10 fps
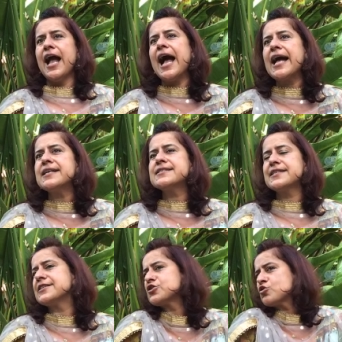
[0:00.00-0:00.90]
as
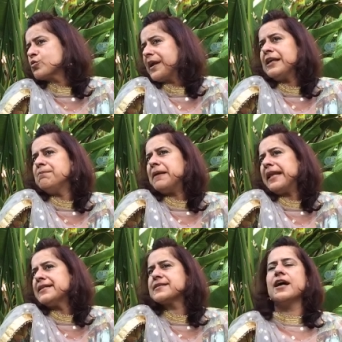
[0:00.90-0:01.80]
this
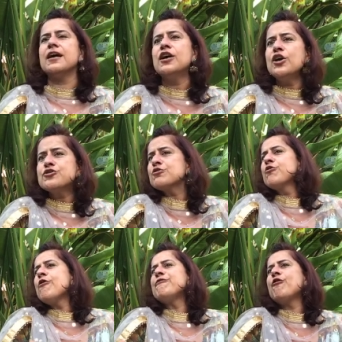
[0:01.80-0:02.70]
trailblazer to
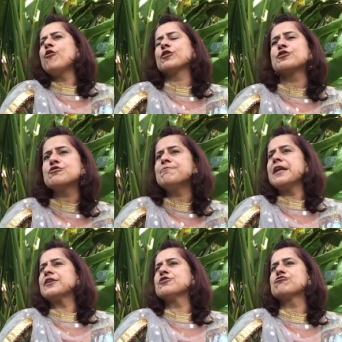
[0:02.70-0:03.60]
go forth, to
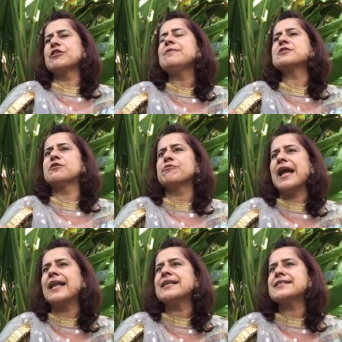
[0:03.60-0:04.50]
make your dreams a
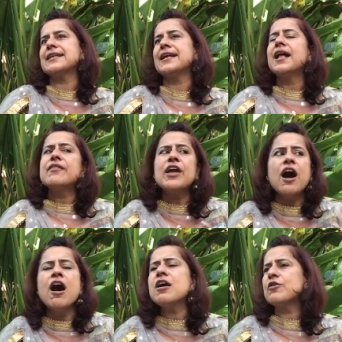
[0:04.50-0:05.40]
reality, there
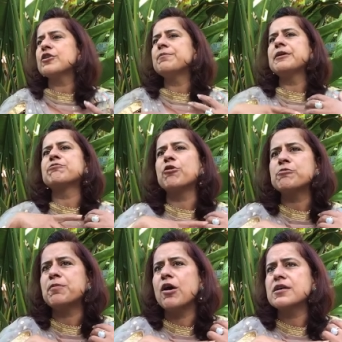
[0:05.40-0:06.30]
are going to be
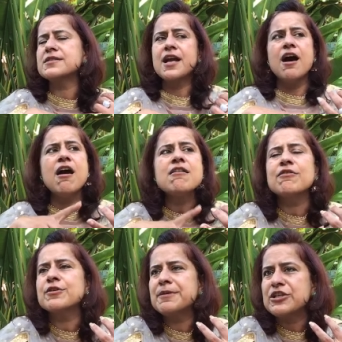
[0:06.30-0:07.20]
roadblocks. There are
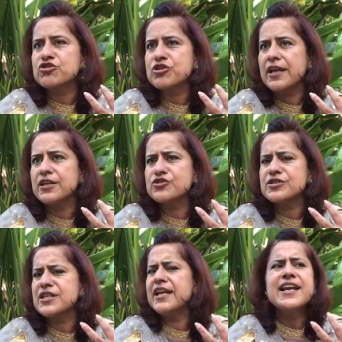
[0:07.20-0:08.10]
going to be
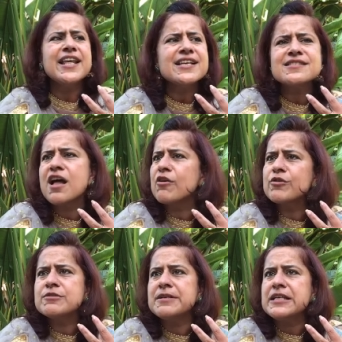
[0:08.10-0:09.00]
challenges. It is not
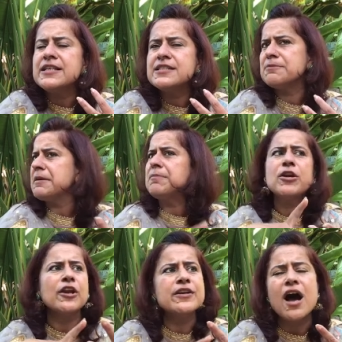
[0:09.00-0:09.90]
going to be easy. People
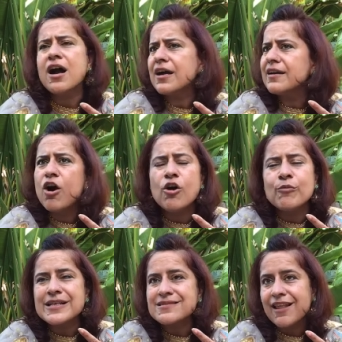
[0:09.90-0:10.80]
are not going to
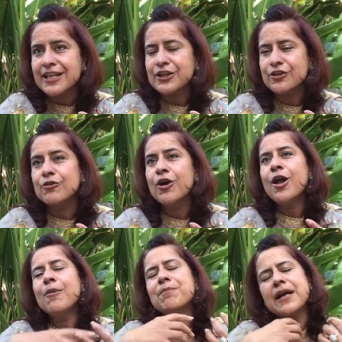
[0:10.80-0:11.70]
always like you.
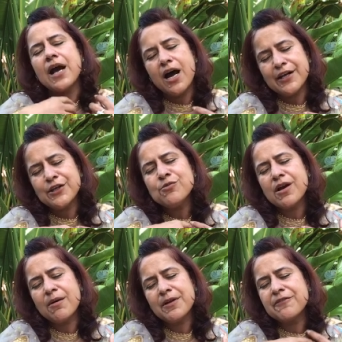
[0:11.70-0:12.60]
But are you
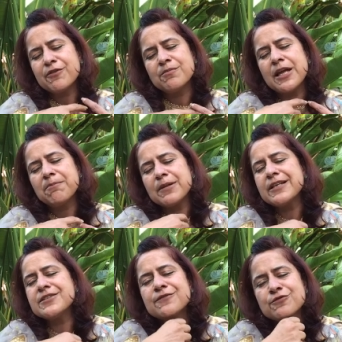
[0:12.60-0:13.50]
coming from that
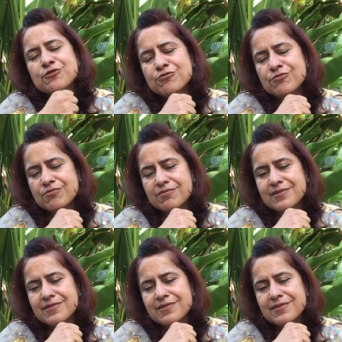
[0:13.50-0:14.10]
place of truth?